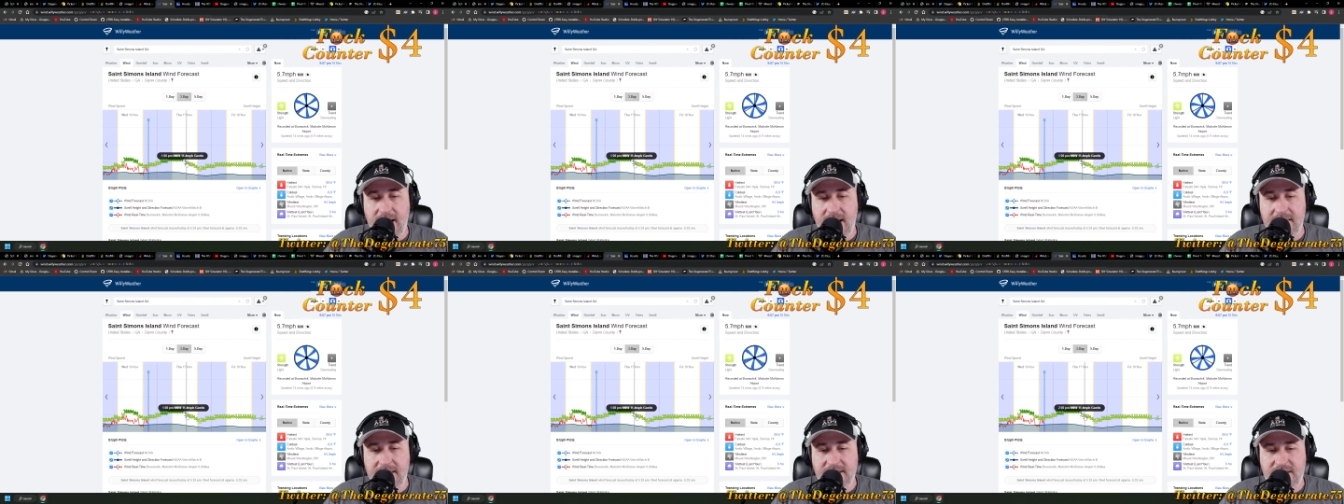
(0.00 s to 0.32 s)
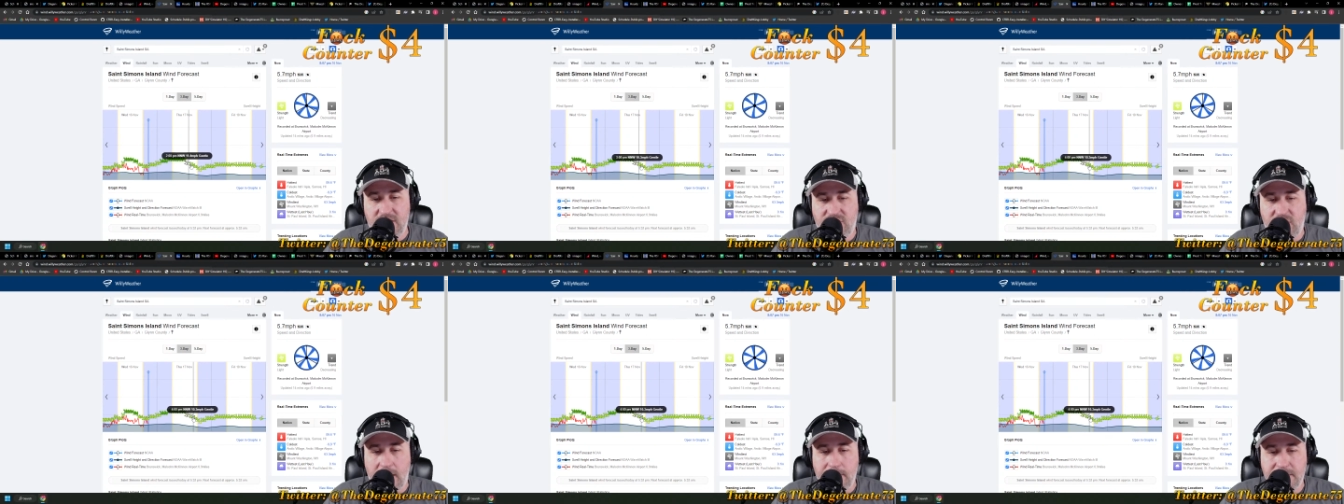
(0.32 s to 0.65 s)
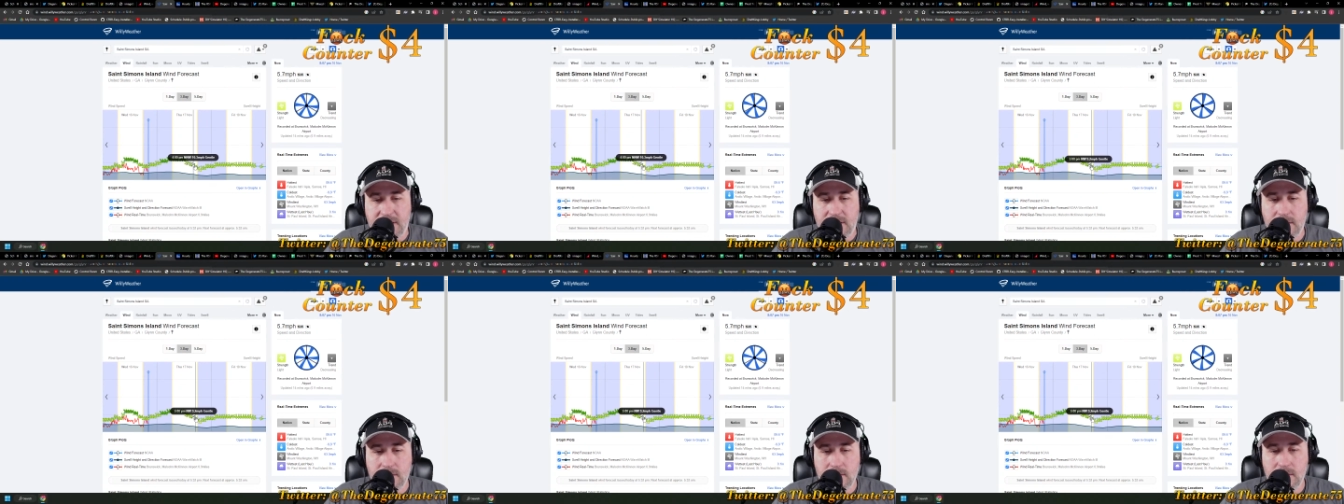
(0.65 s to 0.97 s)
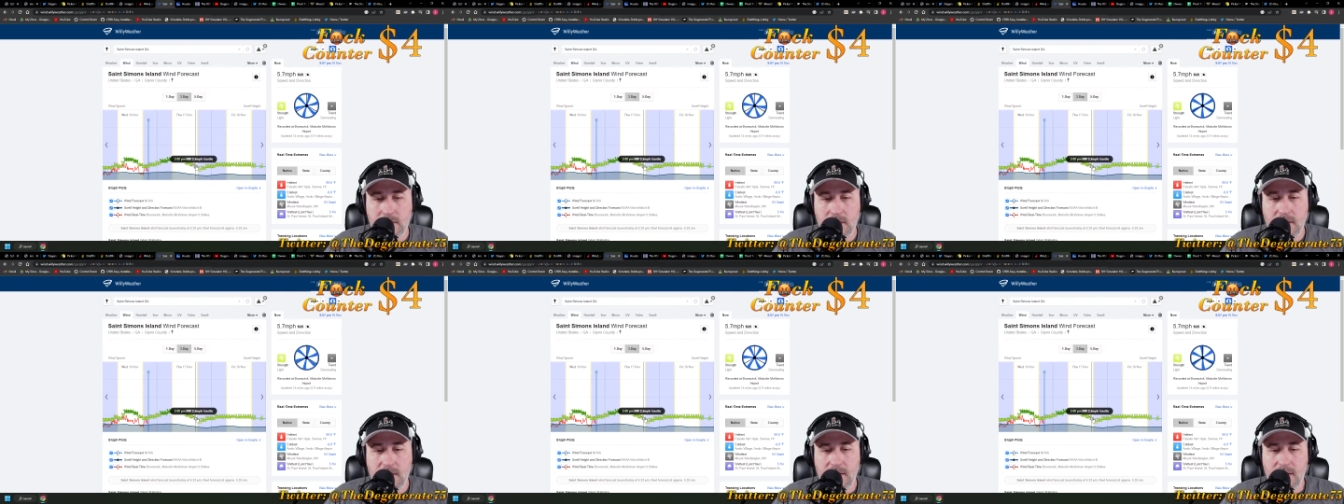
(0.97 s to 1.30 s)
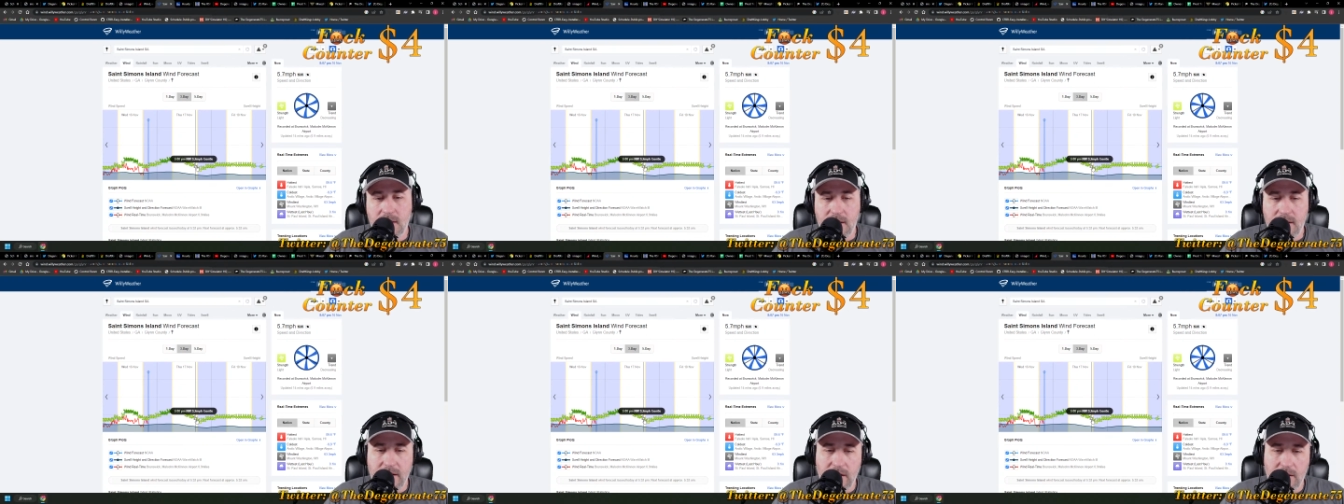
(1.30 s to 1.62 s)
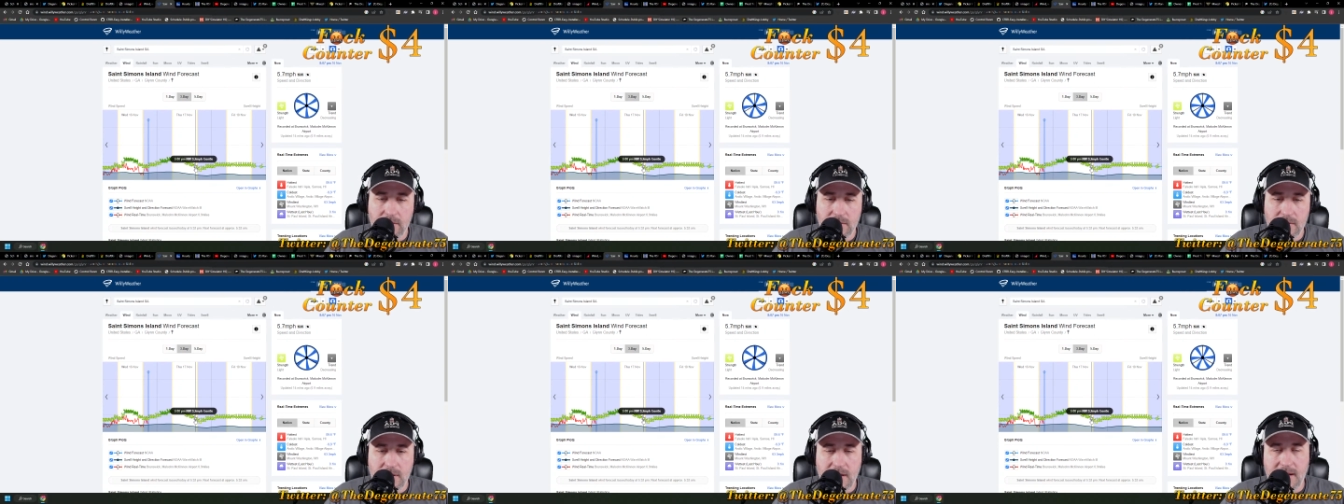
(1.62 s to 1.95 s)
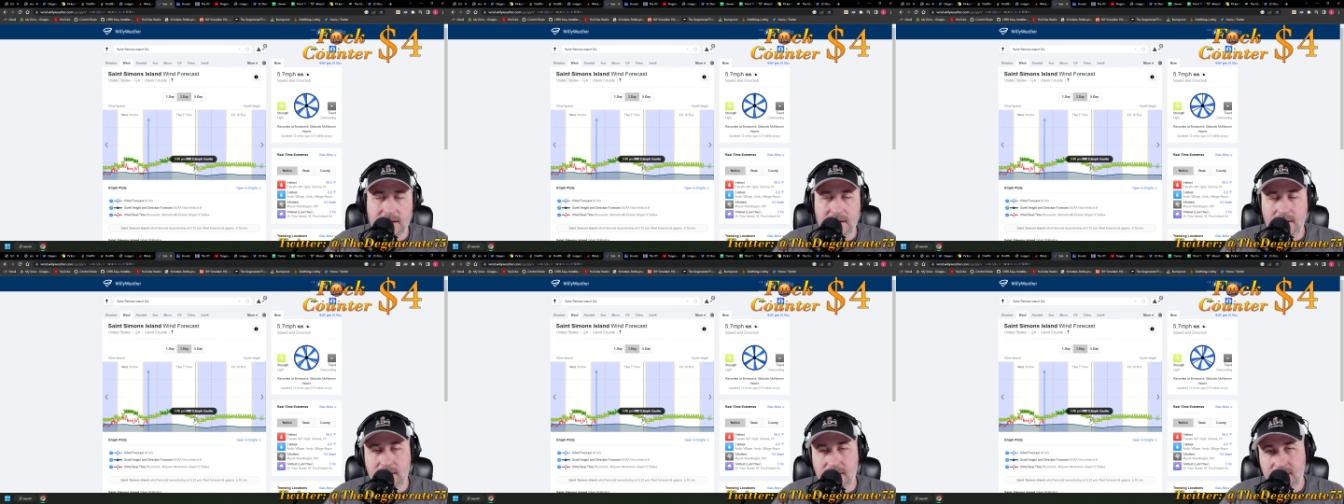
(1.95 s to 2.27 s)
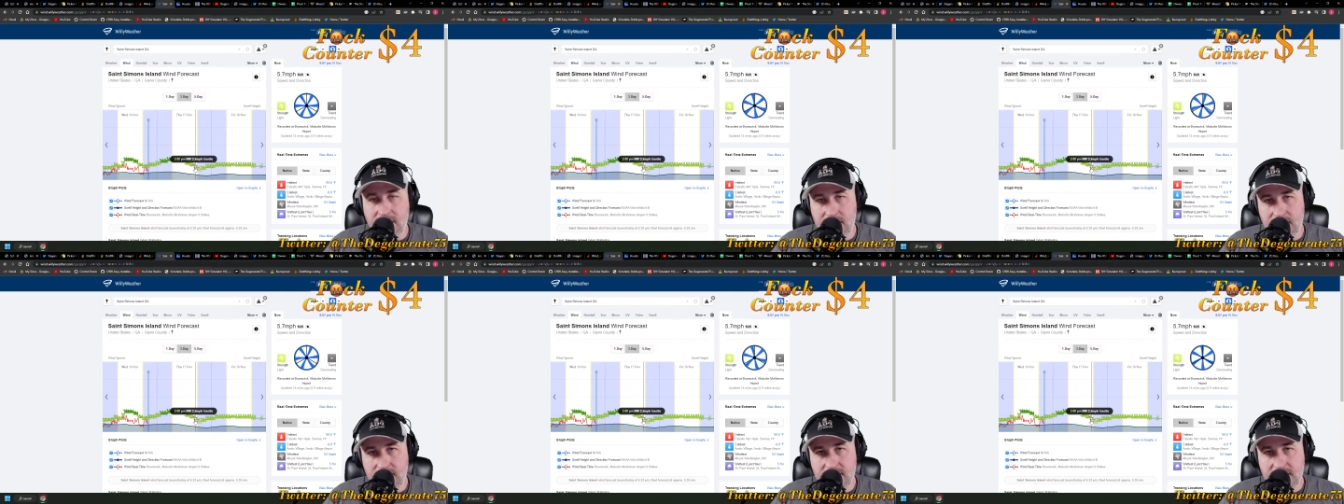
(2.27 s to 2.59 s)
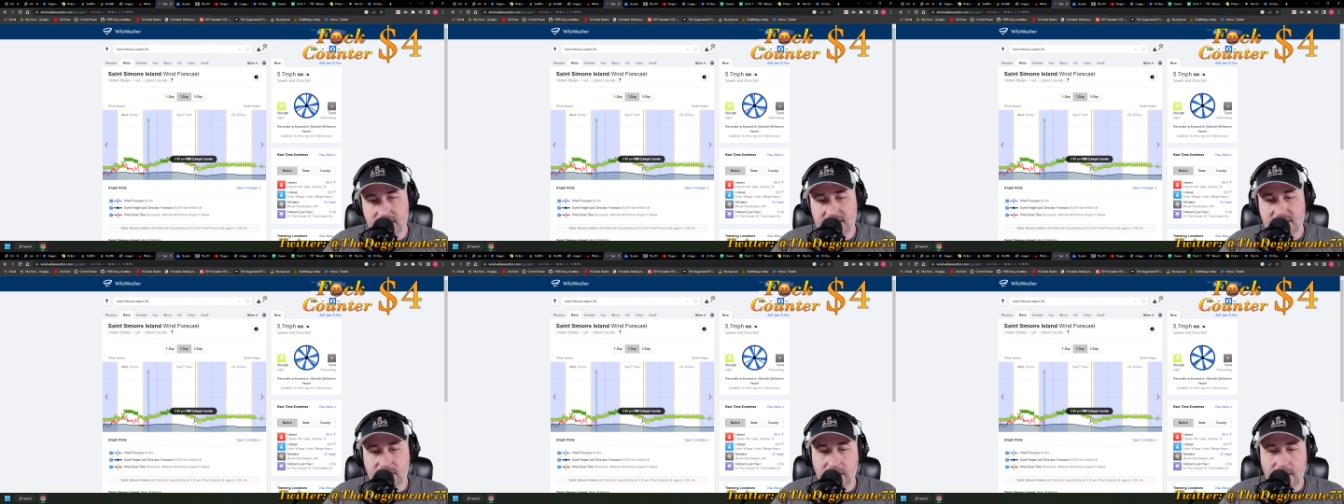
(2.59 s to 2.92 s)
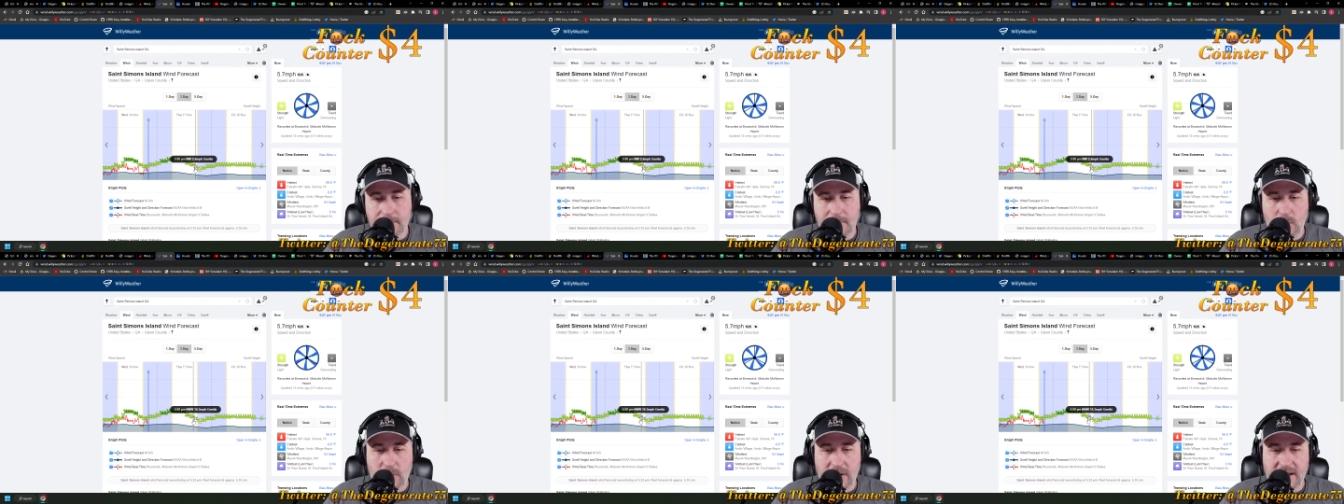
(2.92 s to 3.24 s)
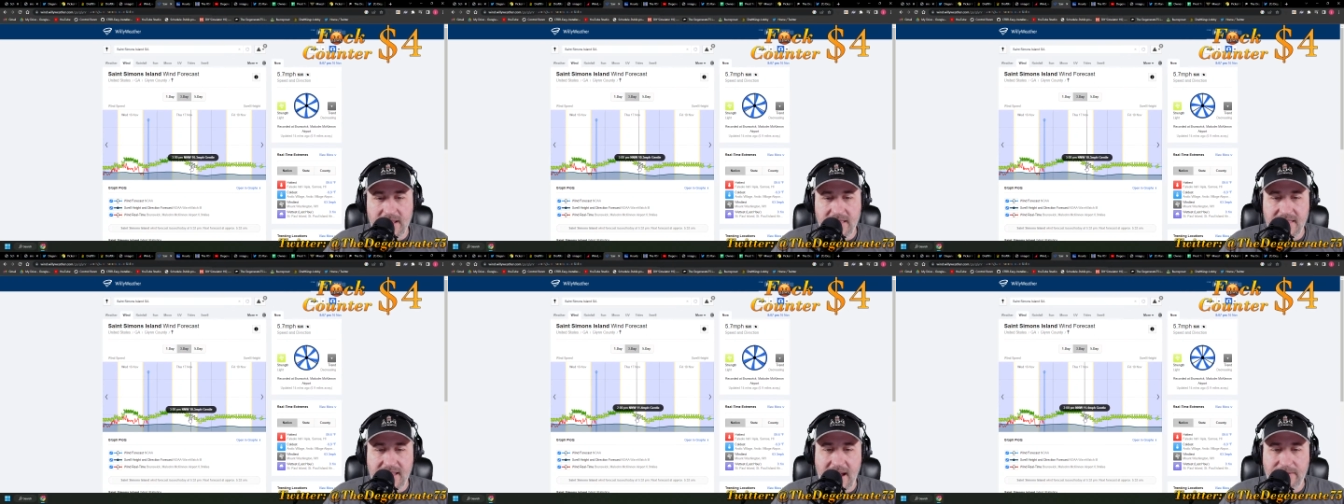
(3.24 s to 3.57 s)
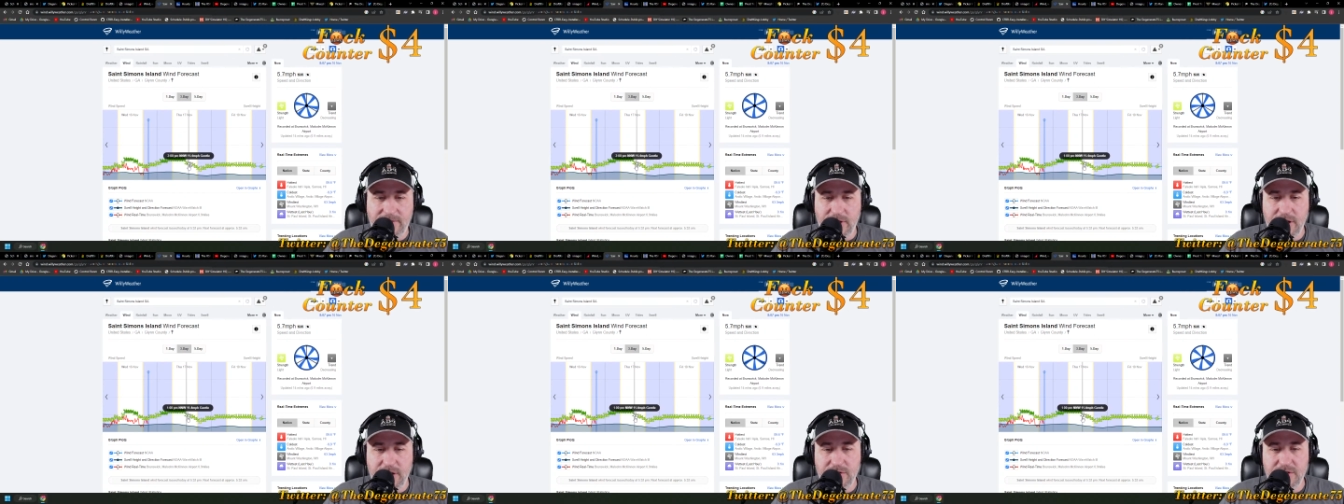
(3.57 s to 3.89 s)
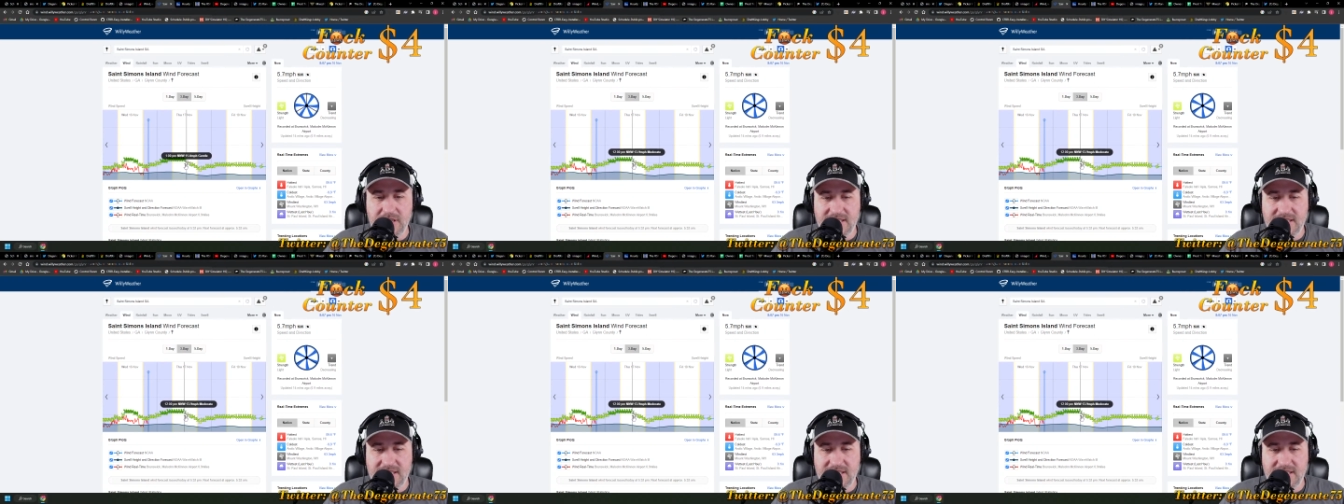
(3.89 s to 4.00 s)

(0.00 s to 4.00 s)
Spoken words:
and then just drops. It's still going to be windy in the afternoon,